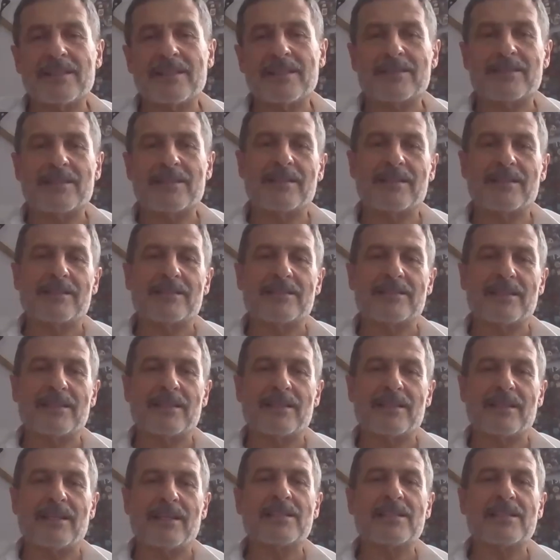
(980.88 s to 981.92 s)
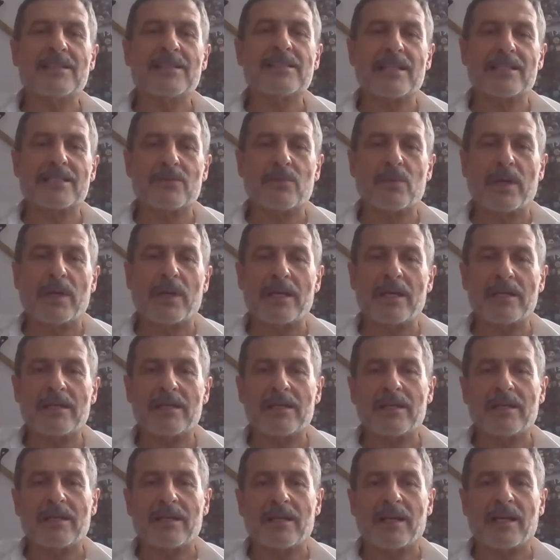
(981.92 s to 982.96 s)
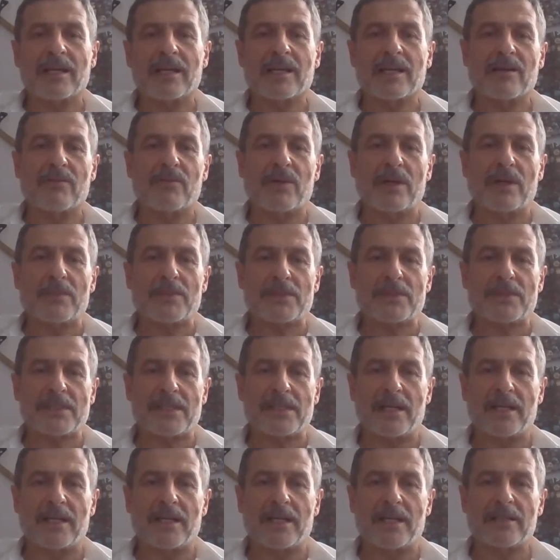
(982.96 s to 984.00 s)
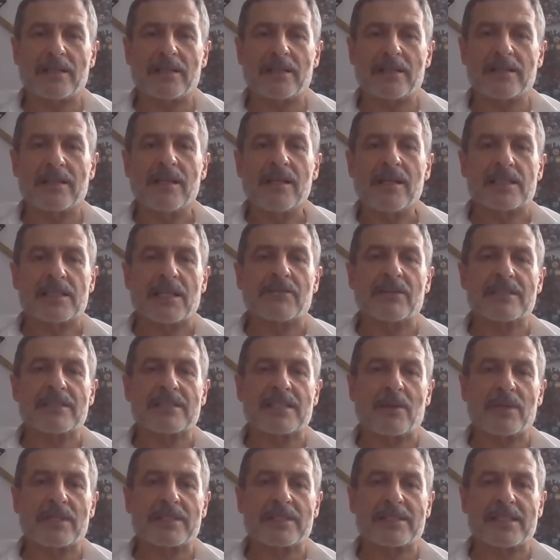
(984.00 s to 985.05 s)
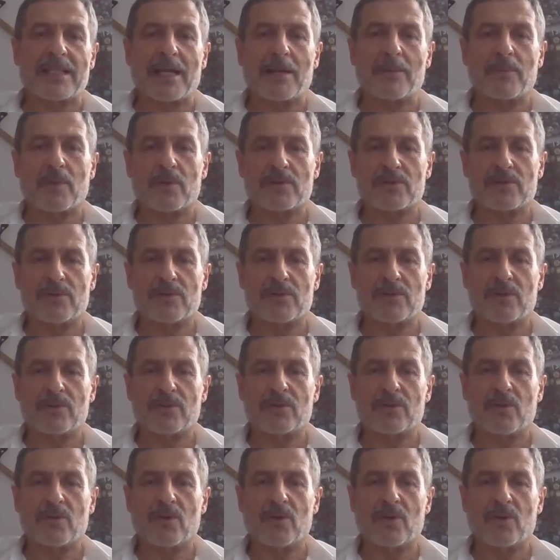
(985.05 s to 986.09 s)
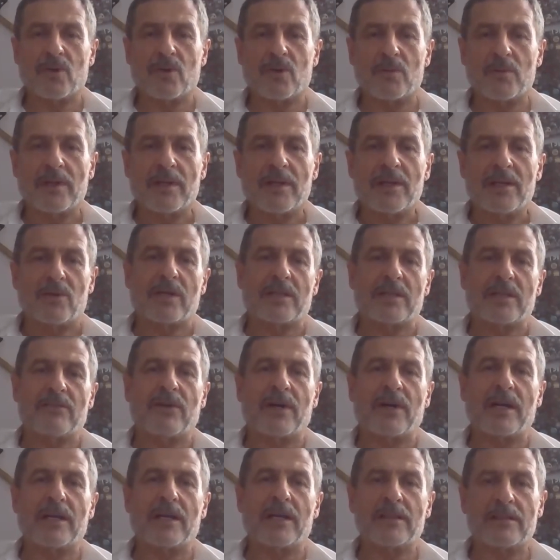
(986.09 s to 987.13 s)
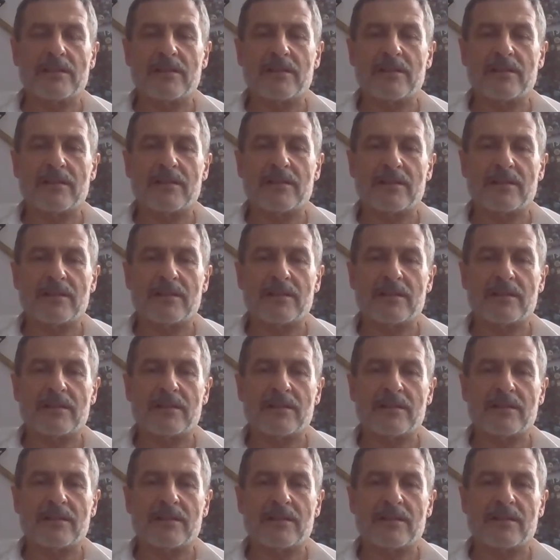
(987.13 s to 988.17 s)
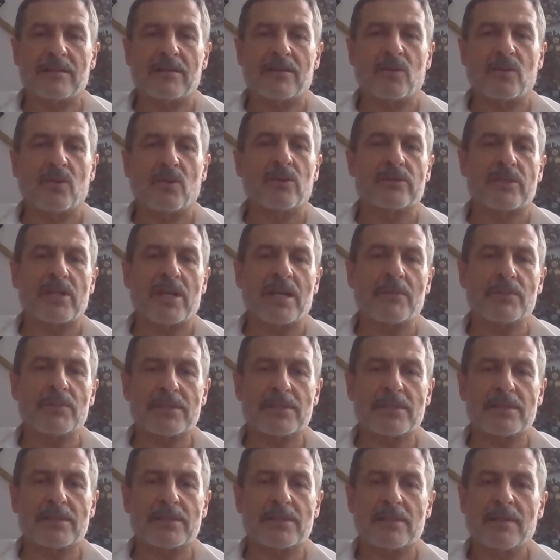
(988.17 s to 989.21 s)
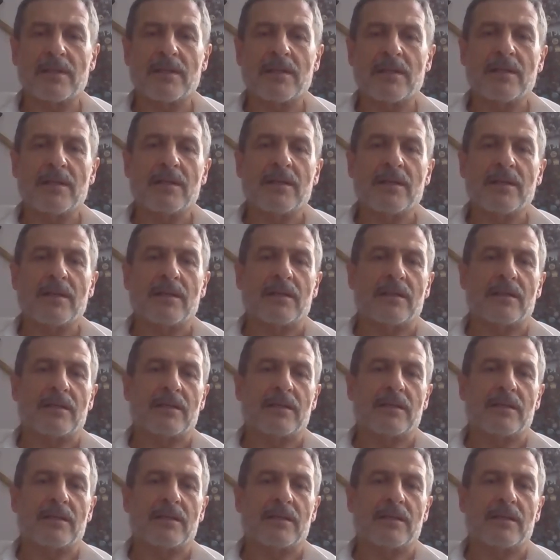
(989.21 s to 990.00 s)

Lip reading: Okay, the easiest way, I have website, sevensummitcyprus.com. You can find all trips,